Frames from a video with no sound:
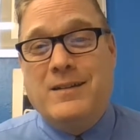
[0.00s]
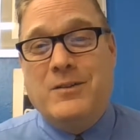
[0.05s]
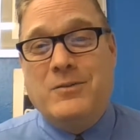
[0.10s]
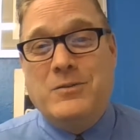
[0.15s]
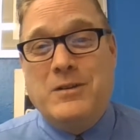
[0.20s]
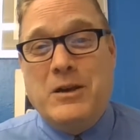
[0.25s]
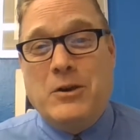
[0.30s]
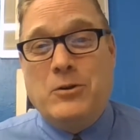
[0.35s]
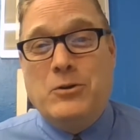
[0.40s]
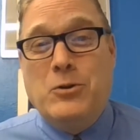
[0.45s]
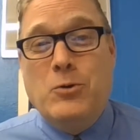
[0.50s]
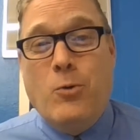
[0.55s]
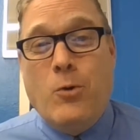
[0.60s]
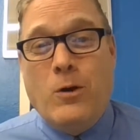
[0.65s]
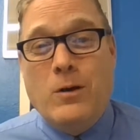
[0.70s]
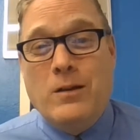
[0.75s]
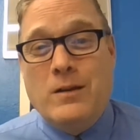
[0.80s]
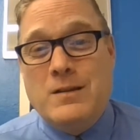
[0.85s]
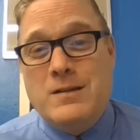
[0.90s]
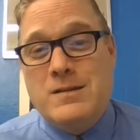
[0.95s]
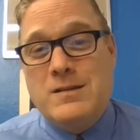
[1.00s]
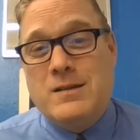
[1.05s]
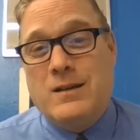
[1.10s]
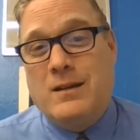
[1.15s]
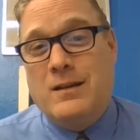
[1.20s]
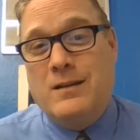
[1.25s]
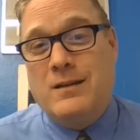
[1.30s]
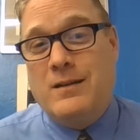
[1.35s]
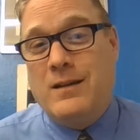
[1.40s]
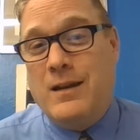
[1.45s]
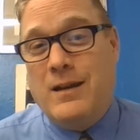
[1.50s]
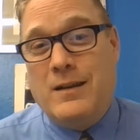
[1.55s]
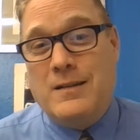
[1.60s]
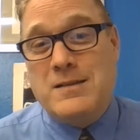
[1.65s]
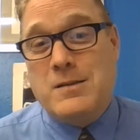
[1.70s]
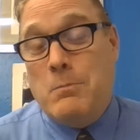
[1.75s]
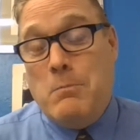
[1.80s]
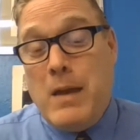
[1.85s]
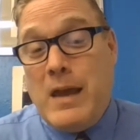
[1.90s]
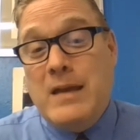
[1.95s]
near New Orleans, and
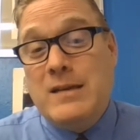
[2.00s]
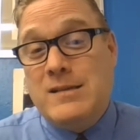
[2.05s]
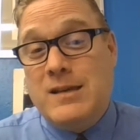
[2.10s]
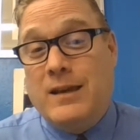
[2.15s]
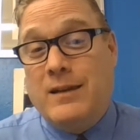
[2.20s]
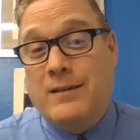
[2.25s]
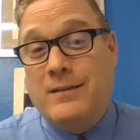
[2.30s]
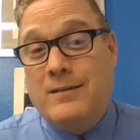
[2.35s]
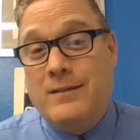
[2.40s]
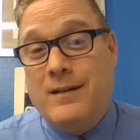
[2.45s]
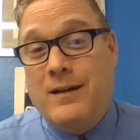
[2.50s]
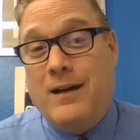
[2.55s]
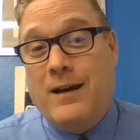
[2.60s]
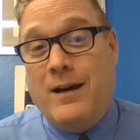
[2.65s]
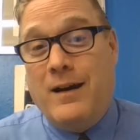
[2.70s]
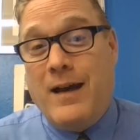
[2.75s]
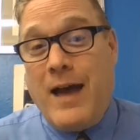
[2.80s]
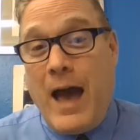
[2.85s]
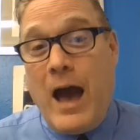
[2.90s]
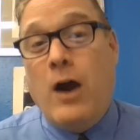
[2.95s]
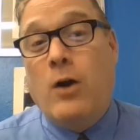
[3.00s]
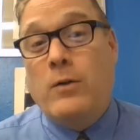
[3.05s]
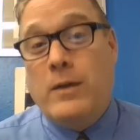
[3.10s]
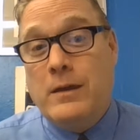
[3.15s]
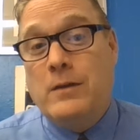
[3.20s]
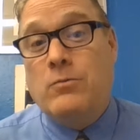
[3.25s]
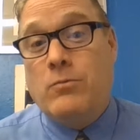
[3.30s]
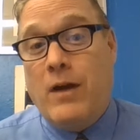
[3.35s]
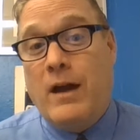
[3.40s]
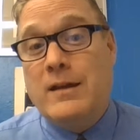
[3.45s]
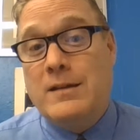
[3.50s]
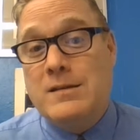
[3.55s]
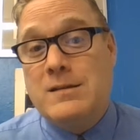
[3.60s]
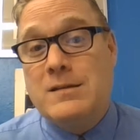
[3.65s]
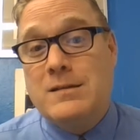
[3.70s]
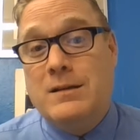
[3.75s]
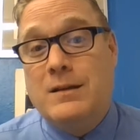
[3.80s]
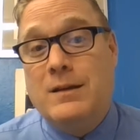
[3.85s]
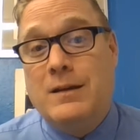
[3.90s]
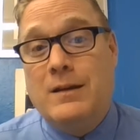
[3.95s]
it's amazing how he
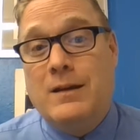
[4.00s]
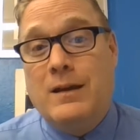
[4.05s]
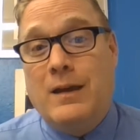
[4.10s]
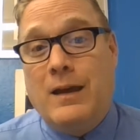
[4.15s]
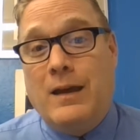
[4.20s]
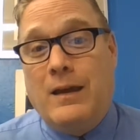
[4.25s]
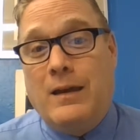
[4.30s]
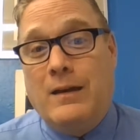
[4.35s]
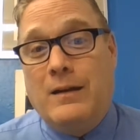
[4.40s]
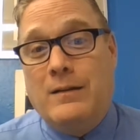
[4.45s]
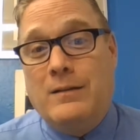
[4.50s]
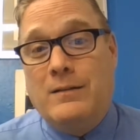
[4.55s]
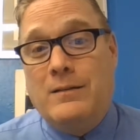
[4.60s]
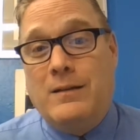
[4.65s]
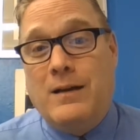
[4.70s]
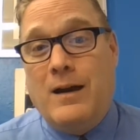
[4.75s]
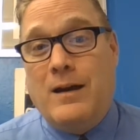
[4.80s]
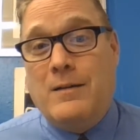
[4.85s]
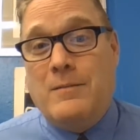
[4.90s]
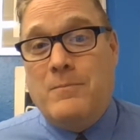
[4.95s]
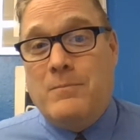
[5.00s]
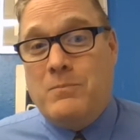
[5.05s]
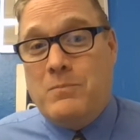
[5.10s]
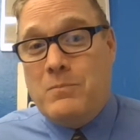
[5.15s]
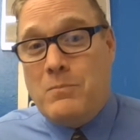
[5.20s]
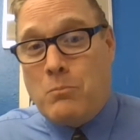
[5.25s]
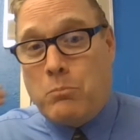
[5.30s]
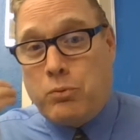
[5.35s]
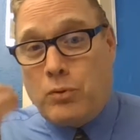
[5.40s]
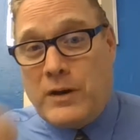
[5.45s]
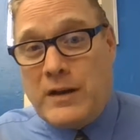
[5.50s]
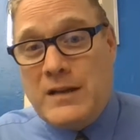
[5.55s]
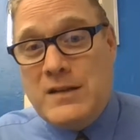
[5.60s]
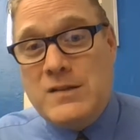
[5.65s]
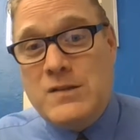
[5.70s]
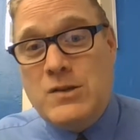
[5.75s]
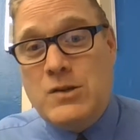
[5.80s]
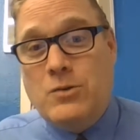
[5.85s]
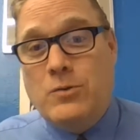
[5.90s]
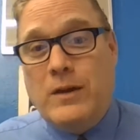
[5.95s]
writes and
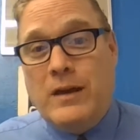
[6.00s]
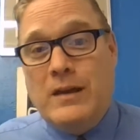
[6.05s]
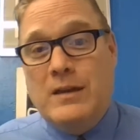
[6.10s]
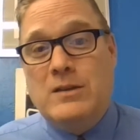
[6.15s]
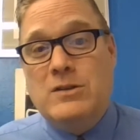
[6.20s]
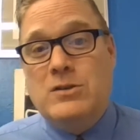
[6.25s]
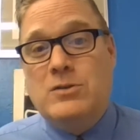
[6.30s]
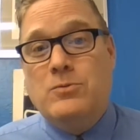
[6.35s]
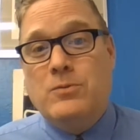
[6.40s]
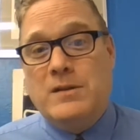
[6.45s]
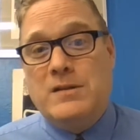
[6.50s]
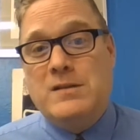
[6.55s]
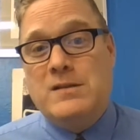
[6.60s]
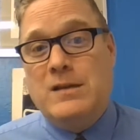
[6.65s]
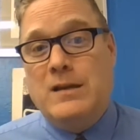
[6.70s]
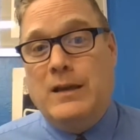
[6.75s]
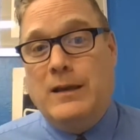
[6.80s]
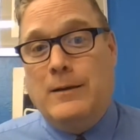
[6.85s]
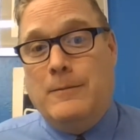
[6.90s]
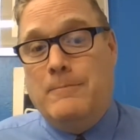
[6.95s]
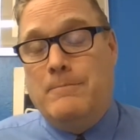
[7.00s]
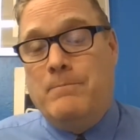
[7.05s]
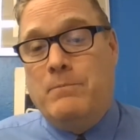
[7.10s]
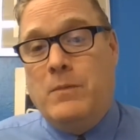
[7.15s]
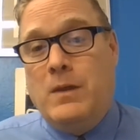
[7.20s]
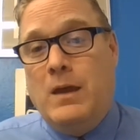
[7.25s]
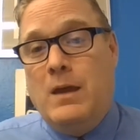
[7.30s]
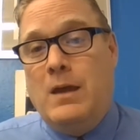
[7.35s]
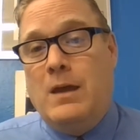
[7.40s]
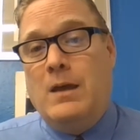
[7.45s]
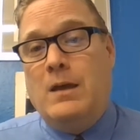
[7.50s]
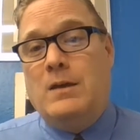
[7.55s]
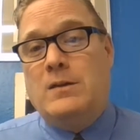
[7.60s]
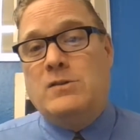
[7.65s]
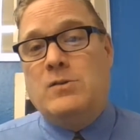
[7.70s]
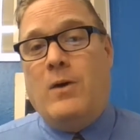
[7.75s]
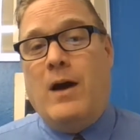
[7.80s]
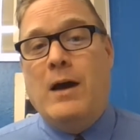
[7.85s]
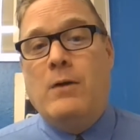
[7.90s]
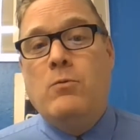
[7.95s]
brings you into a scene.
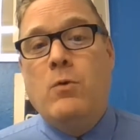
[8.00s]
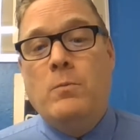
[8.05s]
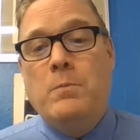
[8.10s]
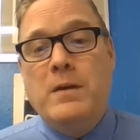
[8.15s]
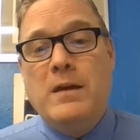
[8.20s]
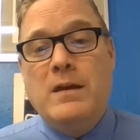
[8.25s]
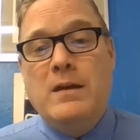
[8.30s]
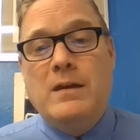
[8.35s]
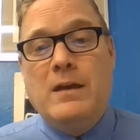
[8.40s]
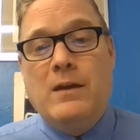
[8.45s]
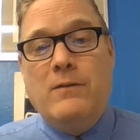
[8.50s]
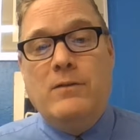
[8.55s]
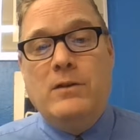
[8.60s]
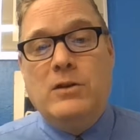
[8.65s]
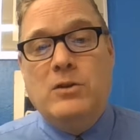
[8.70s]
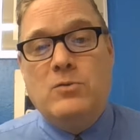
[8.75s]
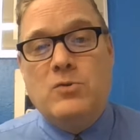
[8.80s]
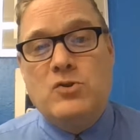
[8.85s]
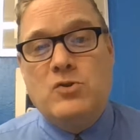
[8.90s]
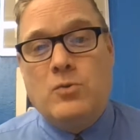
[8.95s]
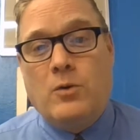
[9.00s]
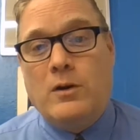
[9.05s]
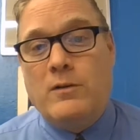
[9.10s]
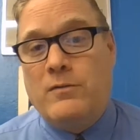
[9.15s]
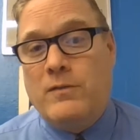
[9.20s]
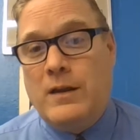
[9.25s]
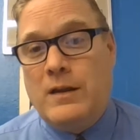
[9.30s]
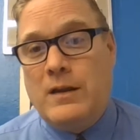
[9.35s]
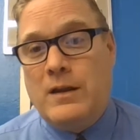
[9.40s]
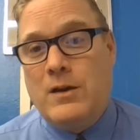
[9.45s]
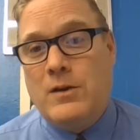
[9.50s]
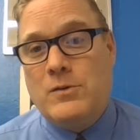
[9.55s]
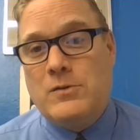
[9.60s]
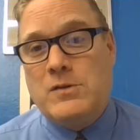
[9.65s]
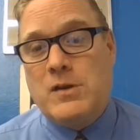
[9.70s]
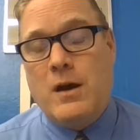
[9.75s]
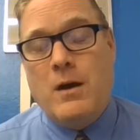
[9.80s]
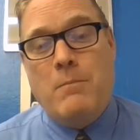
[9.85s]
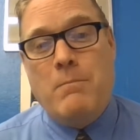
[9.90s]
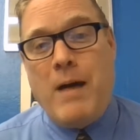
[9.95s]
So I will be giving you short
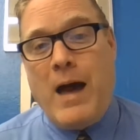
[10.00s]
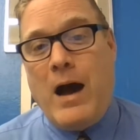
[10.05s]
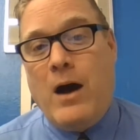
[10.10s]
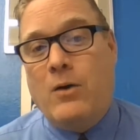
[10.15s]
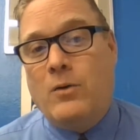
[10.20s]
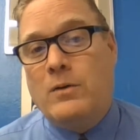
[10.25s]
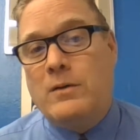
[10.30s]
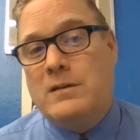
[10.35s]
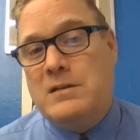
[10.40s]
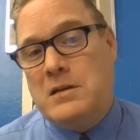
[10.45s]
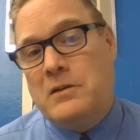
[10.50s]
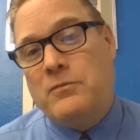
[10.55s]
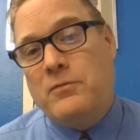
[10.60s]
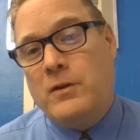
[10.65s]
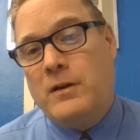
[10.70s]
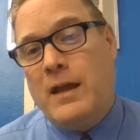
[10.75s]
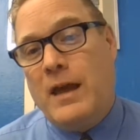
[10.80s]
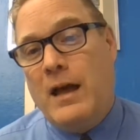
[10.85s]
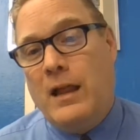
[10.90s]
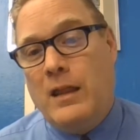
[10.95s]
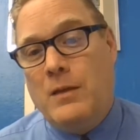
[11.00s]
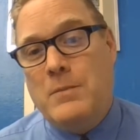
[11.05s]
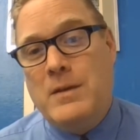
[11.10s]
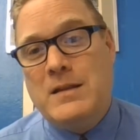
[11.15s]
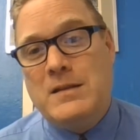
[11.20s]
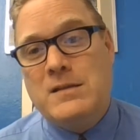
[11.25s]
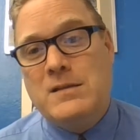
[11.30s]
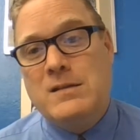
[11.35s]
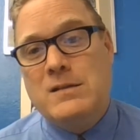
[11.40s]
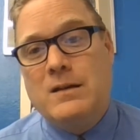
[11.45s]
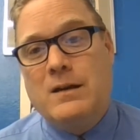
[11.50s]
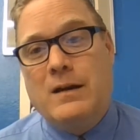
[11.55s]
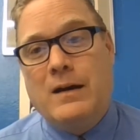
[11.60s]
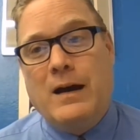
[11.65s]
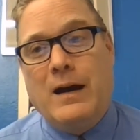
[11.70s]
videos about different elements